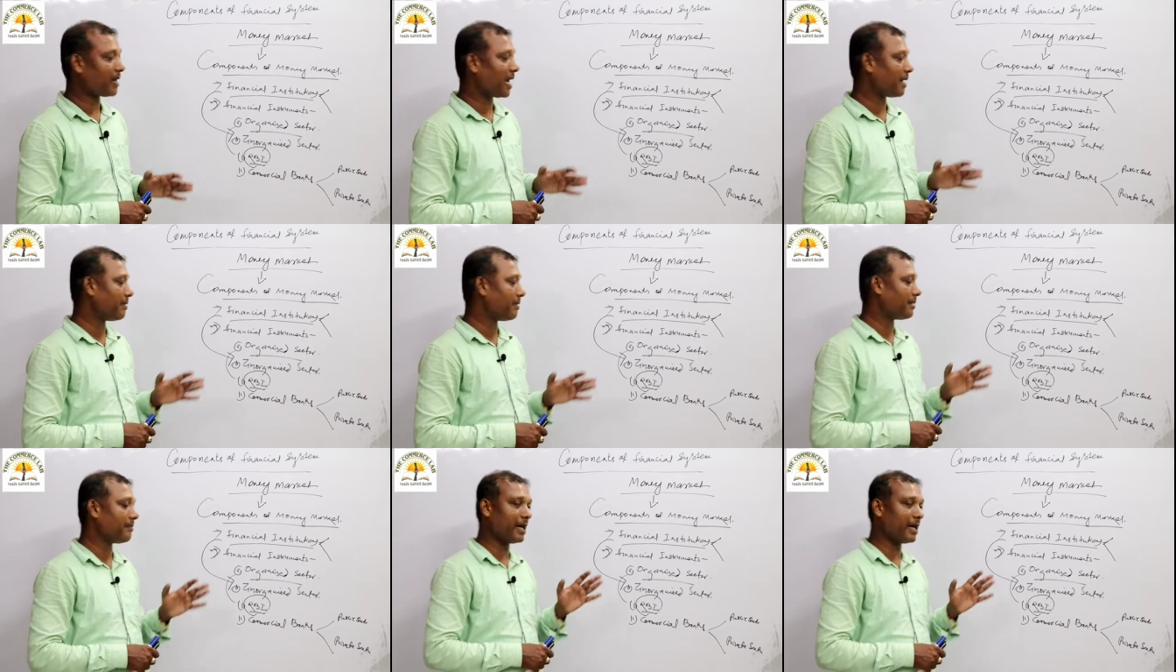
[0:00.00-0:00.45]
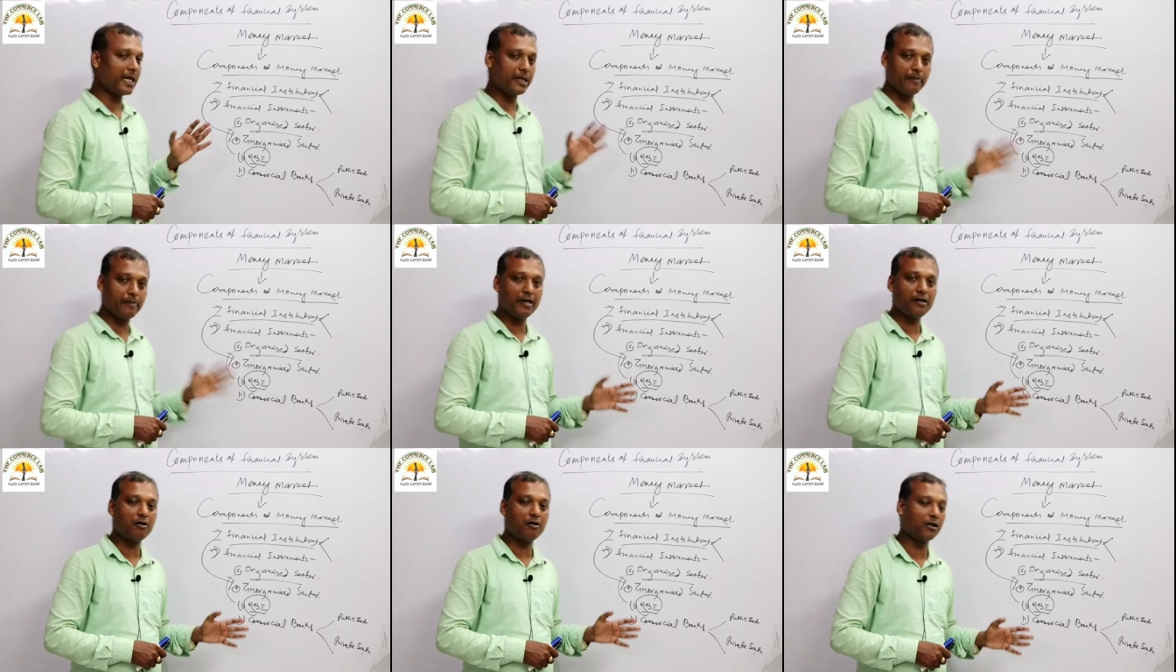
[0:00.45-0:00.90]
or private
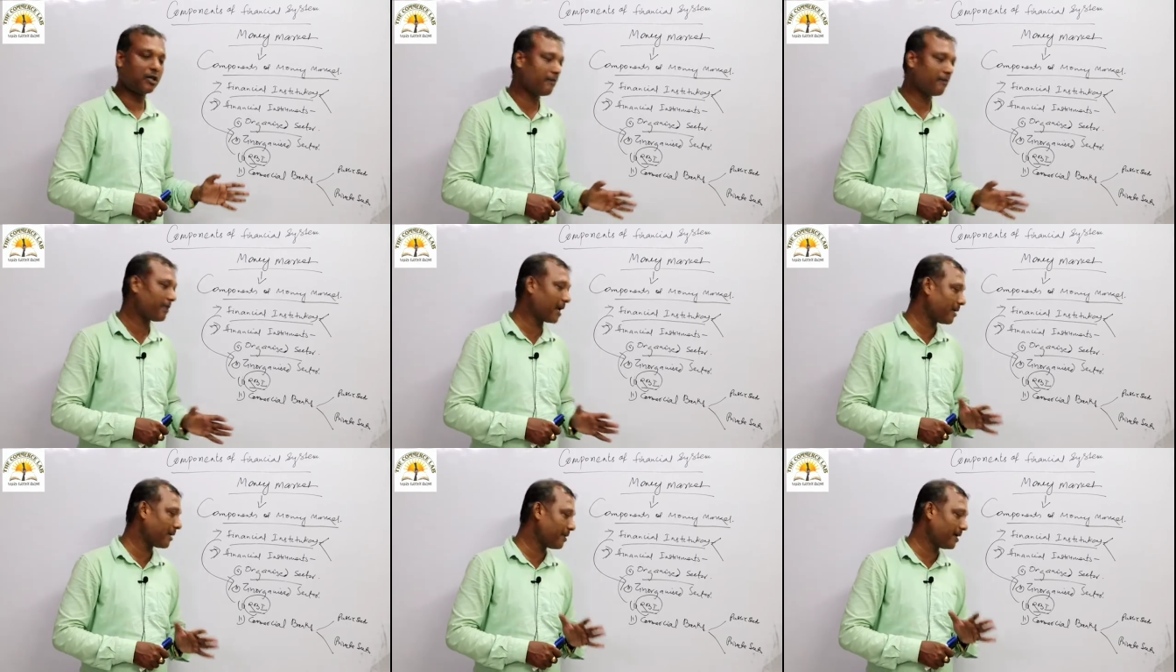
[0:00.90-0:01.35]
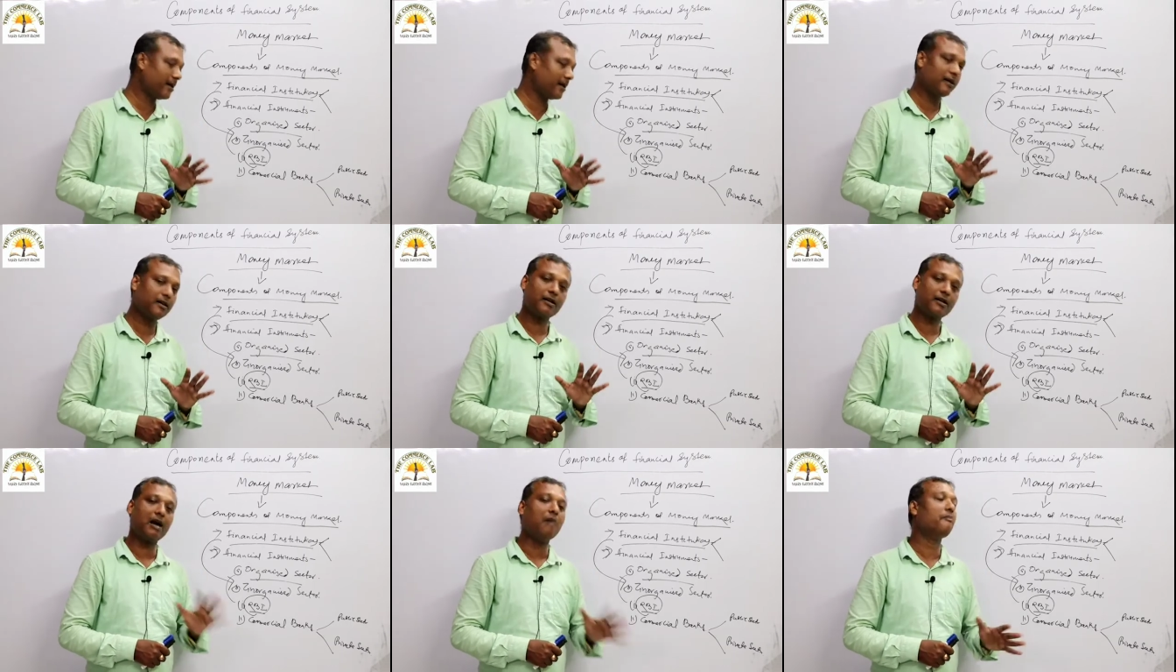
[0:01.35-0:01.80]
management or the
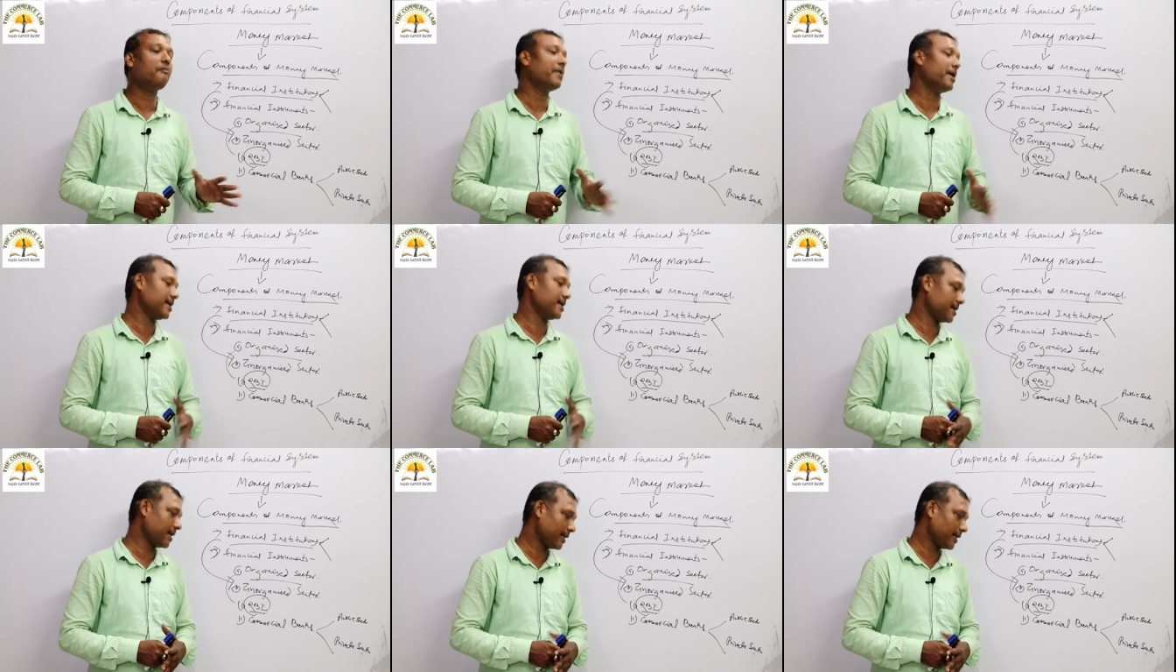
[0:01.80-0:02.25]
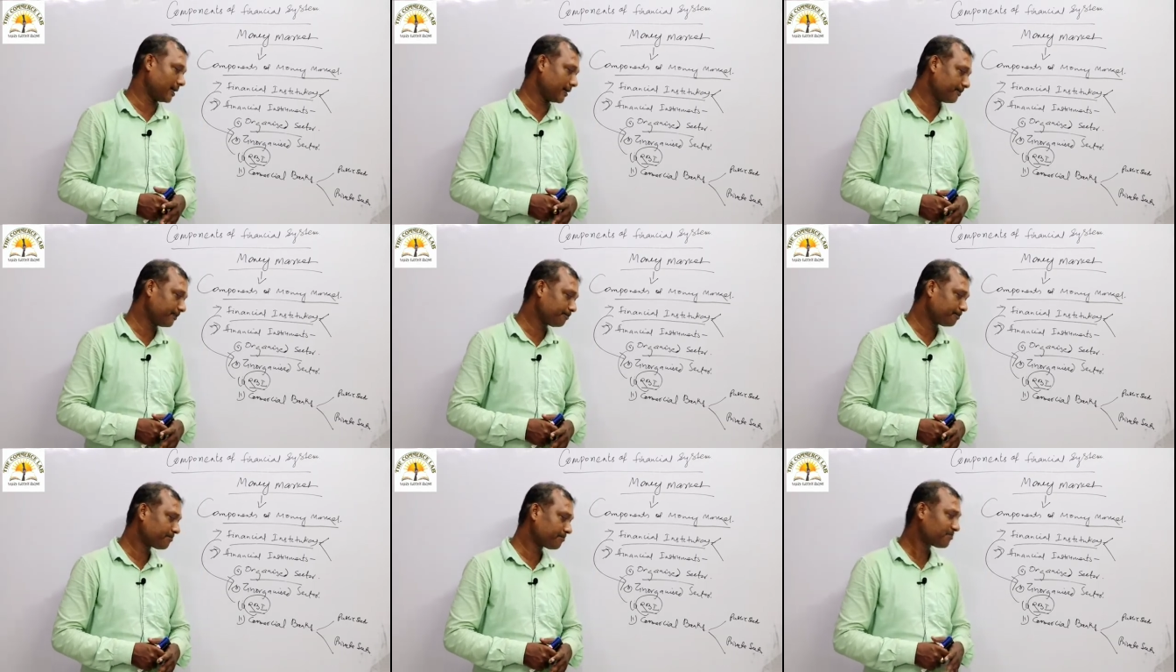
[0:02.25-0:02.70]
private companies like that.